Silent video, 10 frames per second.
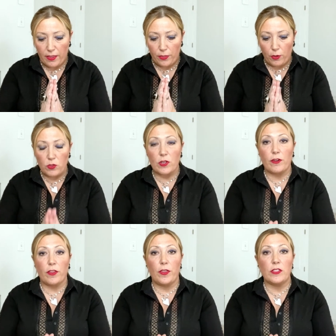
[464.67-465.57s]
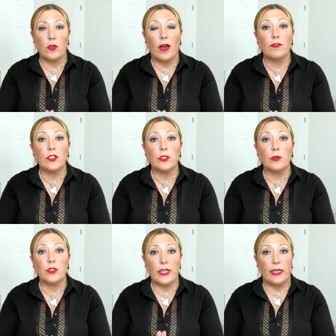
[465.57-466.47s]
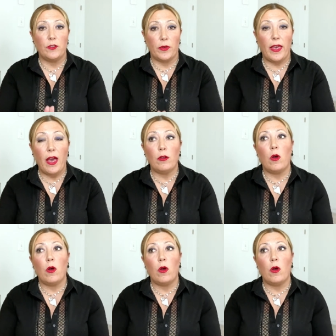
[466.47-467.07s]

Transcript: those are the things you have to take into account.